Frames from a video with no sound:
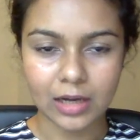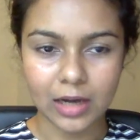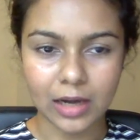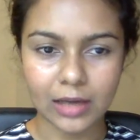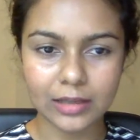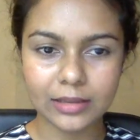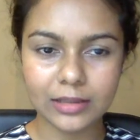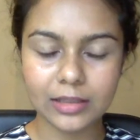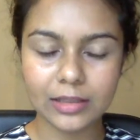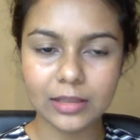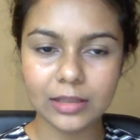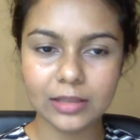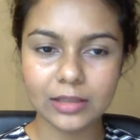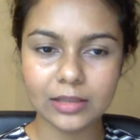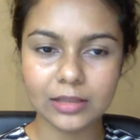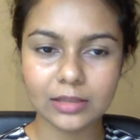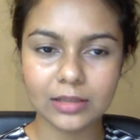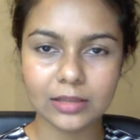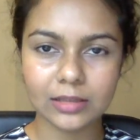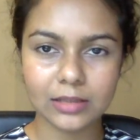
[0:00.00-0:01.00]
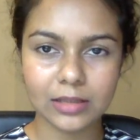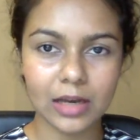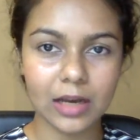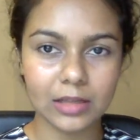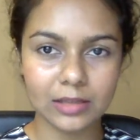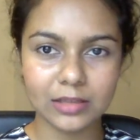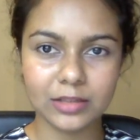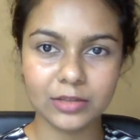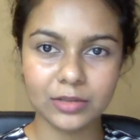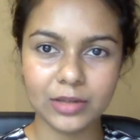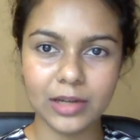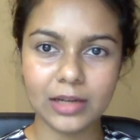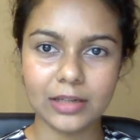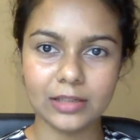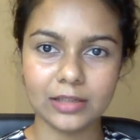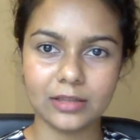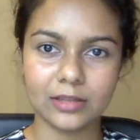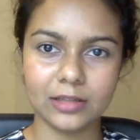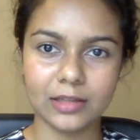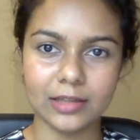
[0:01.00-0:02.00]
I think the answer to that
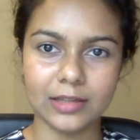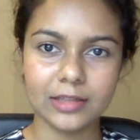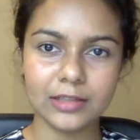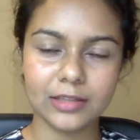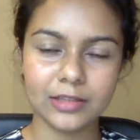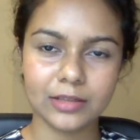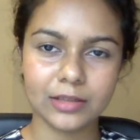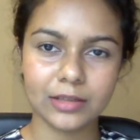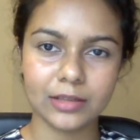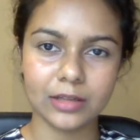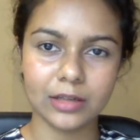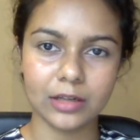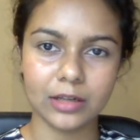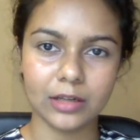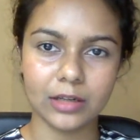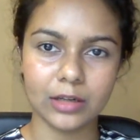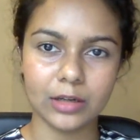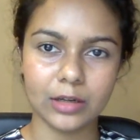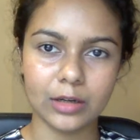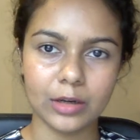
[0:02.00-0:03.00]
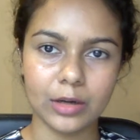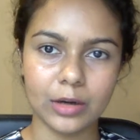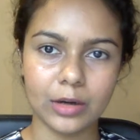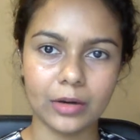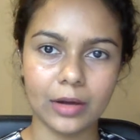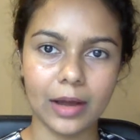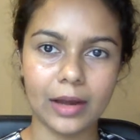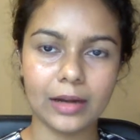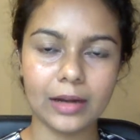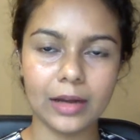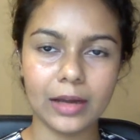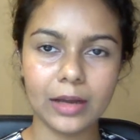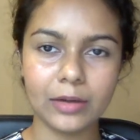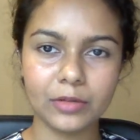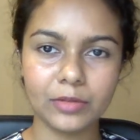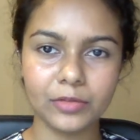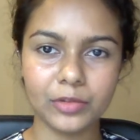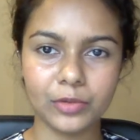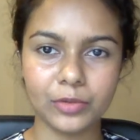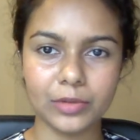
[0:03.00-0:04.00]
is yes, and I
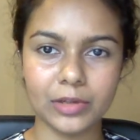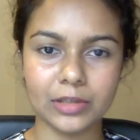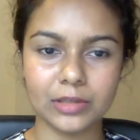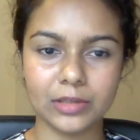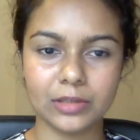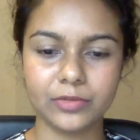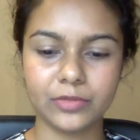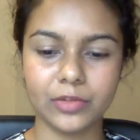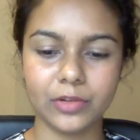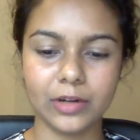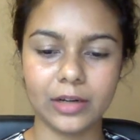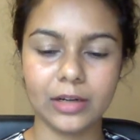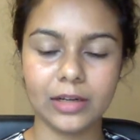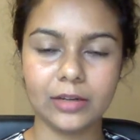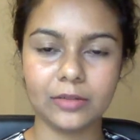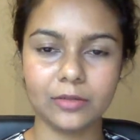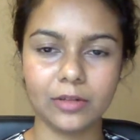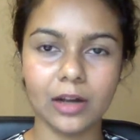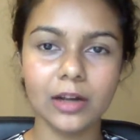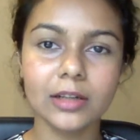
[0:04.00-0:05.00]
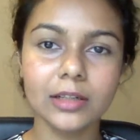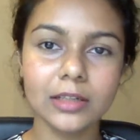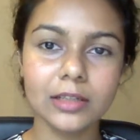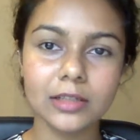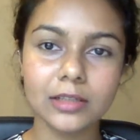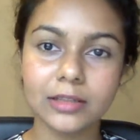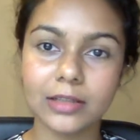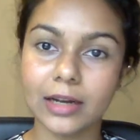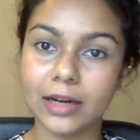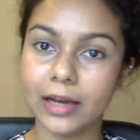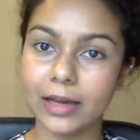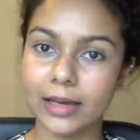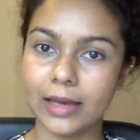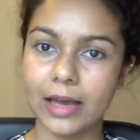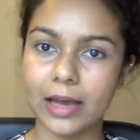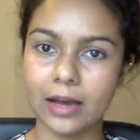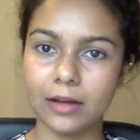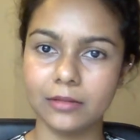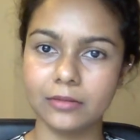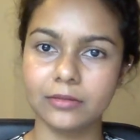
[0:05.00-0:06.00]
have a few reasons for it. One is that I
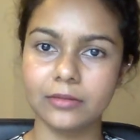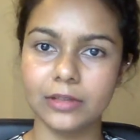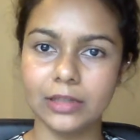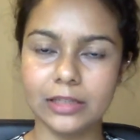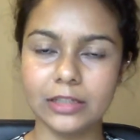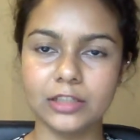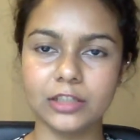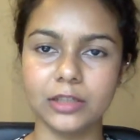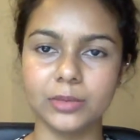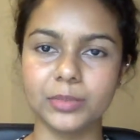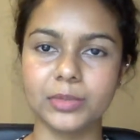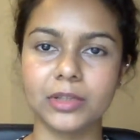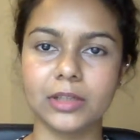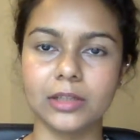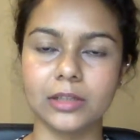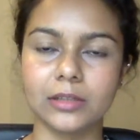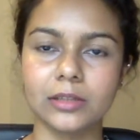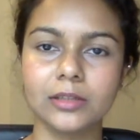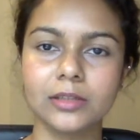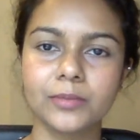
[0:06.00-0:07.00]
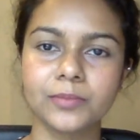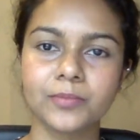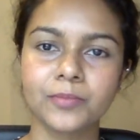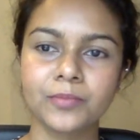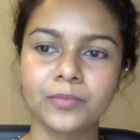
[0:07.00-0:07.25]
have leadership skills.